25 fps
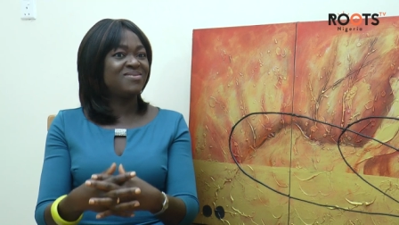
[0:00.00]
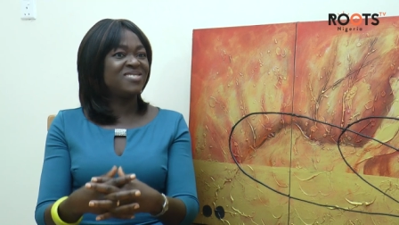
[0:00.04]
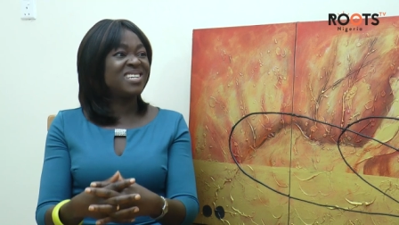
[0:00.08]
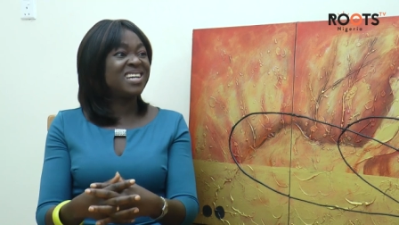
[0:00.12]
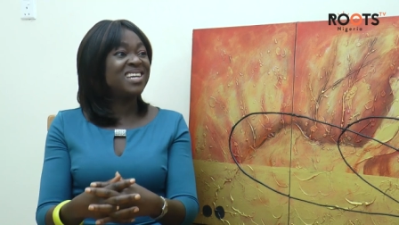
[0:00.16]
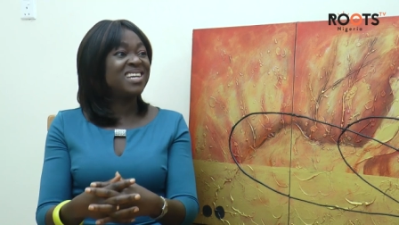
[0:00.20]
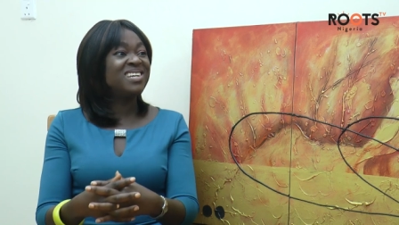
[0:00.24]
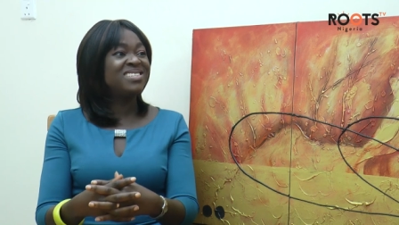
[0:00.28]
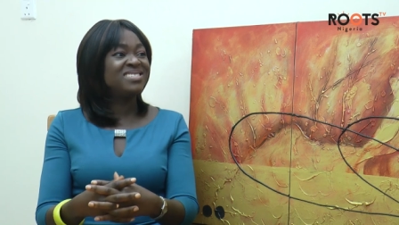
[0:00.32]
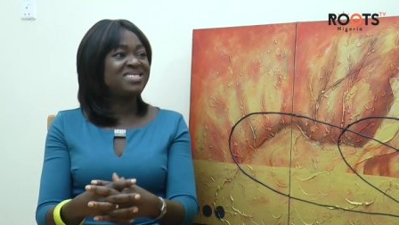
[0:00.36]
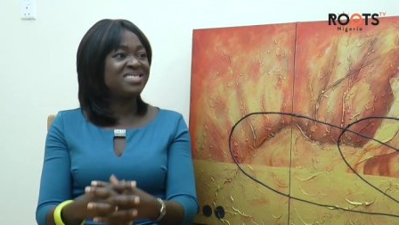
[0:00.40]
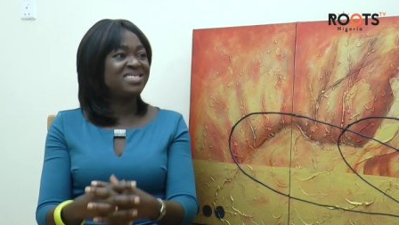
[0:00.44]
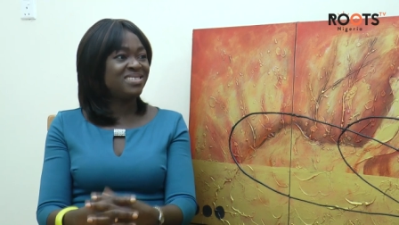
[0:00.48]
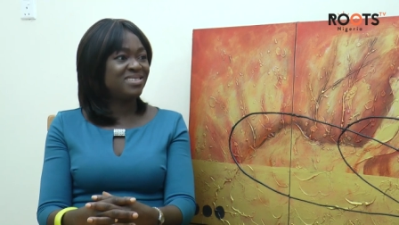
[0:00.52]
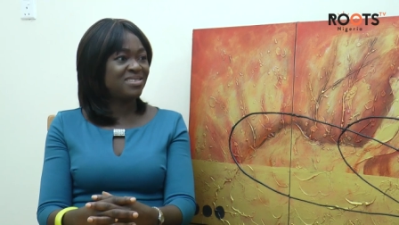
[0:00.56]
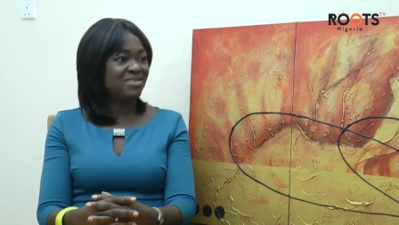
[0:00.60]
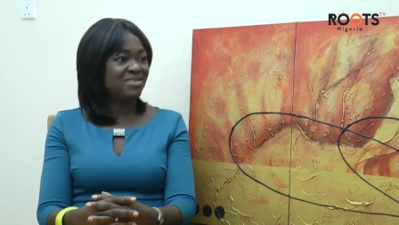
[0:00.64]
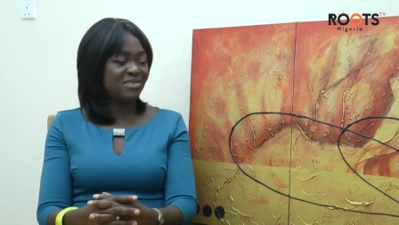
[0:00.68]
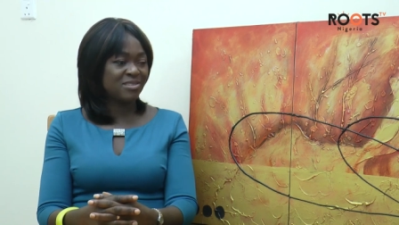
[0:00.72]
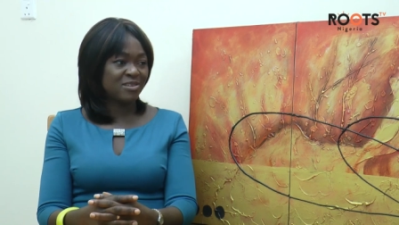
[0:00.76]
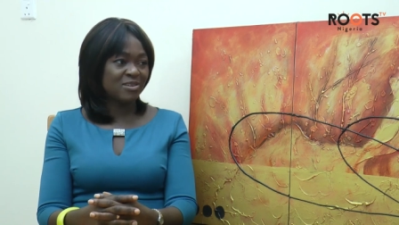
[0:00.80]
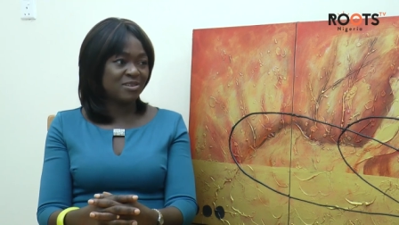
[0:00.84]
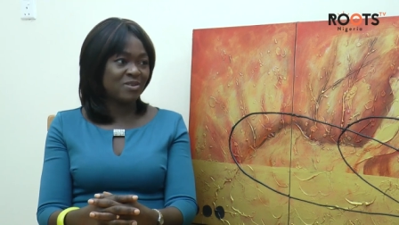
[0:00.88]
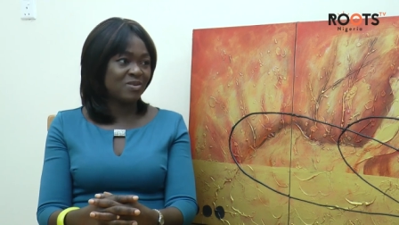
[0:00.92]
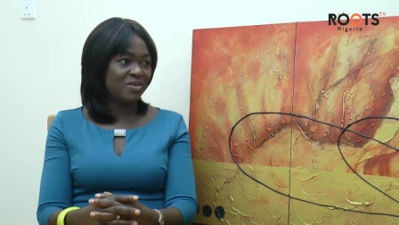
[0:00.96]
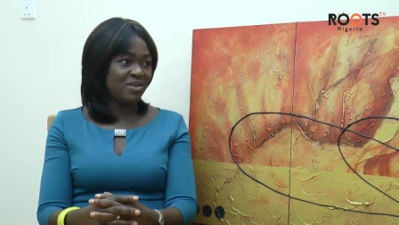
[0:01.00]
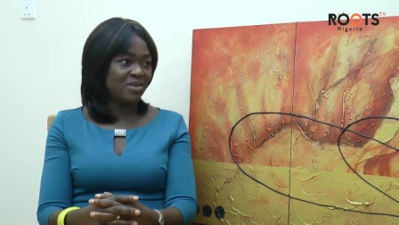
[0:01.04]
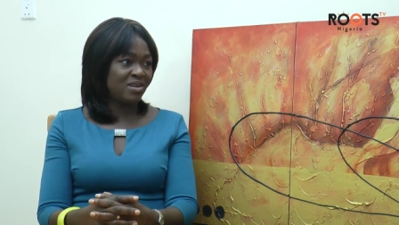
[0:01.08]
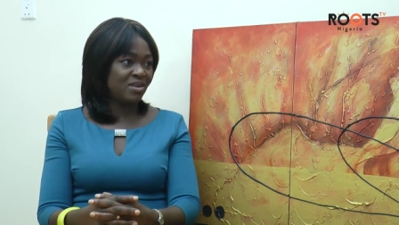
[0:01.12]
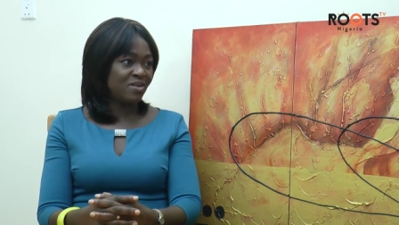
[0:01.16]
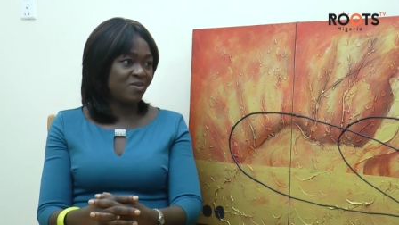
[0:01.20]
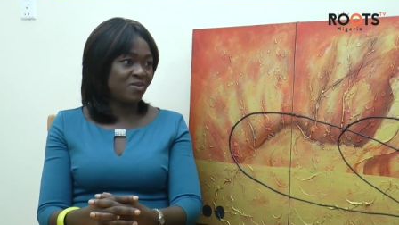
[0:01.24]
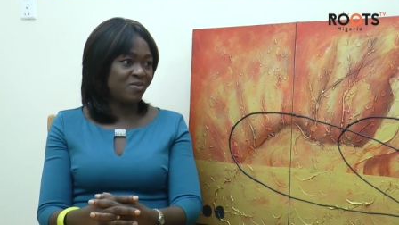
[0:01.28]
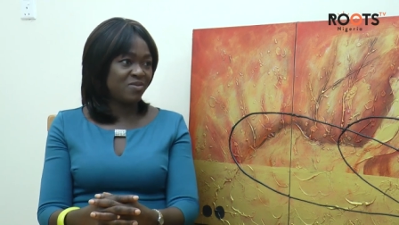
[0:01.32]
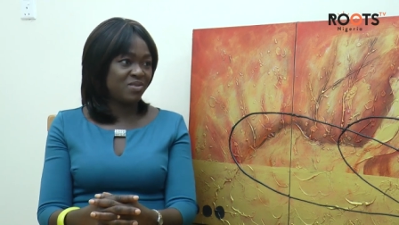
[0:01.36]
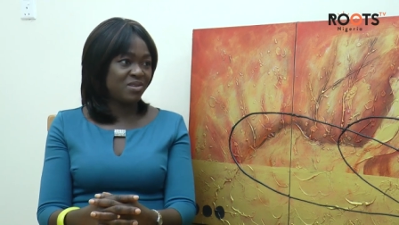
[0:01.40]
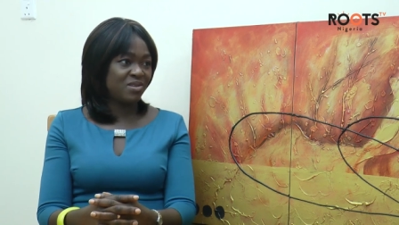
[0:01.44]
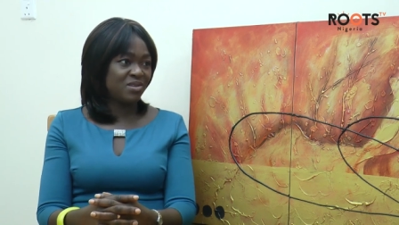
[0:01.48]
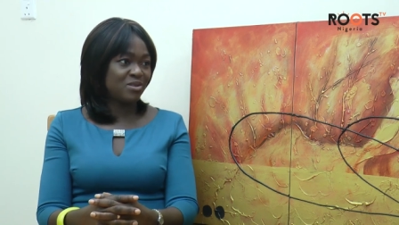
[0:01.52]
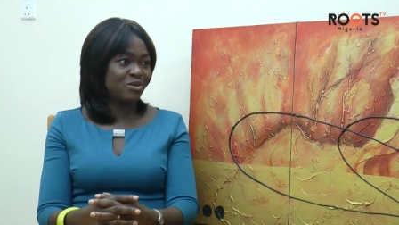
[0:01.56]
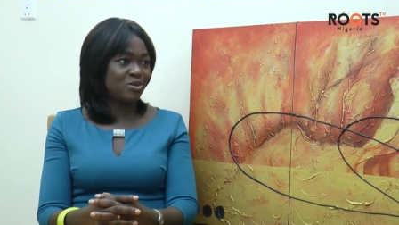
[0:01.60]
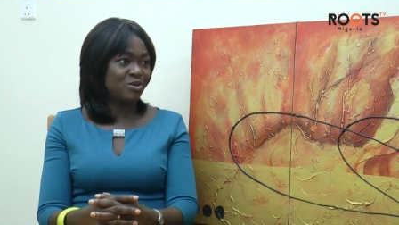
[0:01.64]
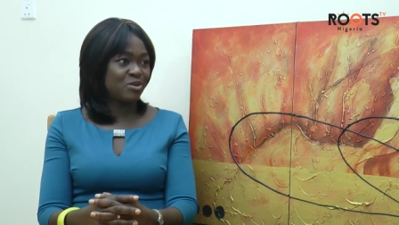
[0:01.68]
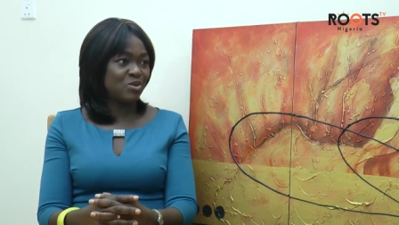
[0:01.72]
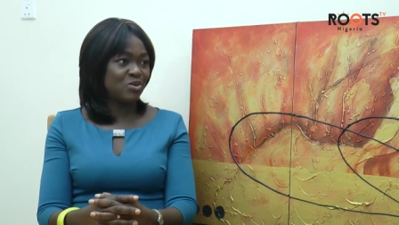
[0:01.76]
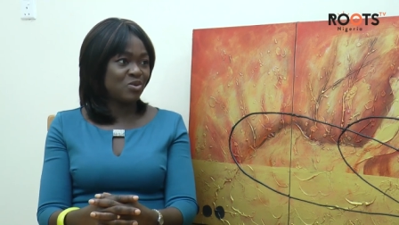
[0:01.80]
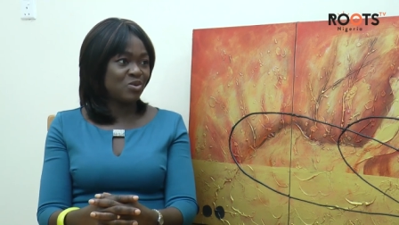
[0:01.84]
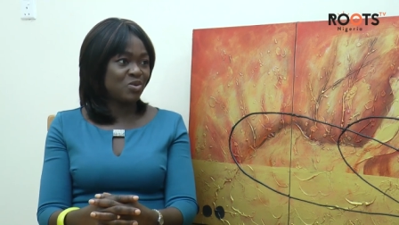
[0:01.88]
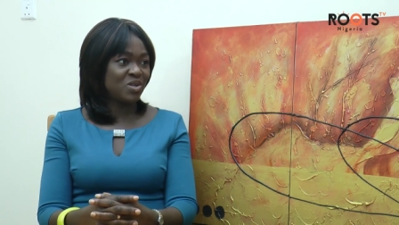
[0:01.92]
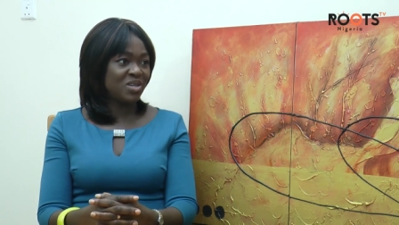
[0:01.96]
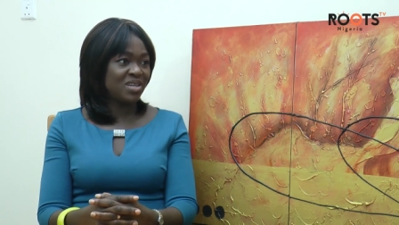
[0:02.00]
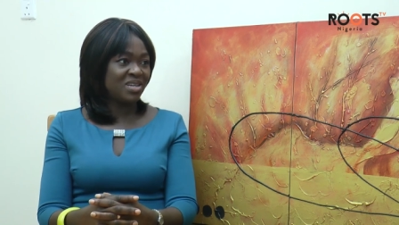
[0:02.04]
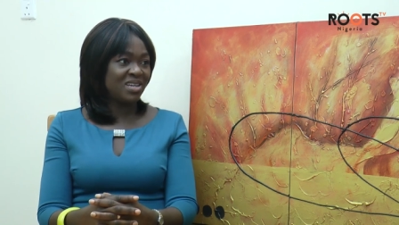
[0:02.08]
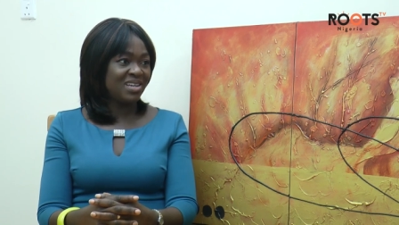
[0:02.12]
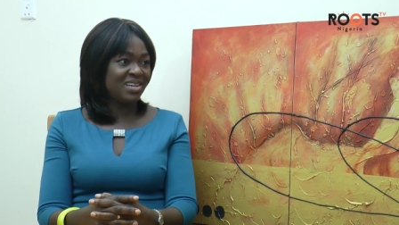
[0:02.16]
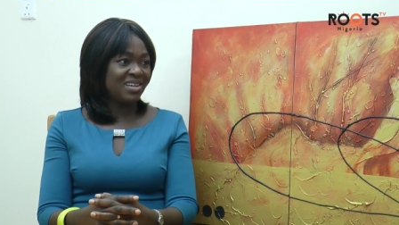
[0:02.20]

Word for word: changing the story of this country.